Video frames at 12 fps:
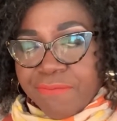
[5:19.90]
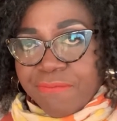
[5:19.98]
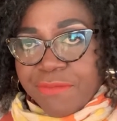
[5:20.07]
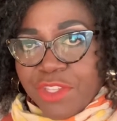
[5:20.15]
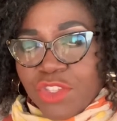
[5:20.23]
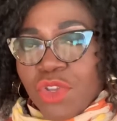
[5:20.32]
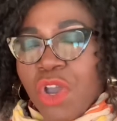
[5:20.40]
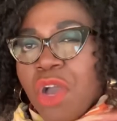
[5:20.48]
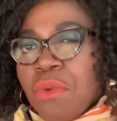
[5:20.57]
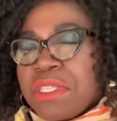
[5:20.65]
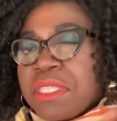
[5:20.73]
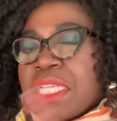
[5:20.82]
So
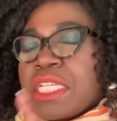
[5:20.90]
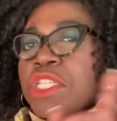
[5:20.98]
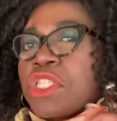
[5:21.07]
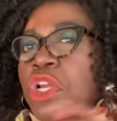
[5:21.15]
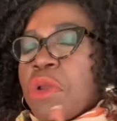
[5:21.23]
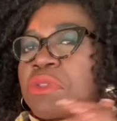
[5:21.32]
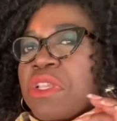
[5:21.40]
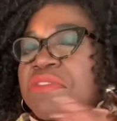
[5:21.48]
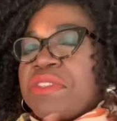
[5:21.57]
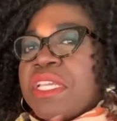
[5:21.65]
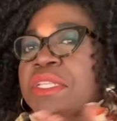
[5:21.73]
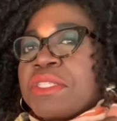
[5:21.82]
always think in terms of
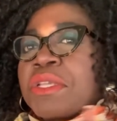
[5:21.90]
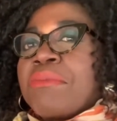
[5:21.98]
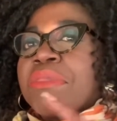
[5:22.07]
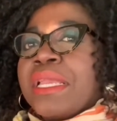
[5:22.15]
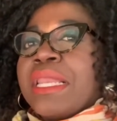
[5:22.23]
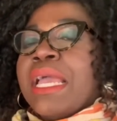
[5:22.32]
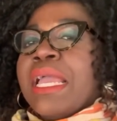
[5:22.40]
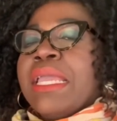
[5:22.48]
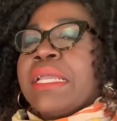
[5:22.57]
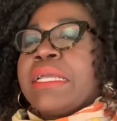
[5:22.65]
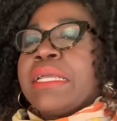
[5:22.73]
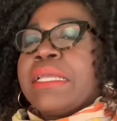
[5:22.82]
saying something
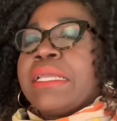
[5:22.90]
like,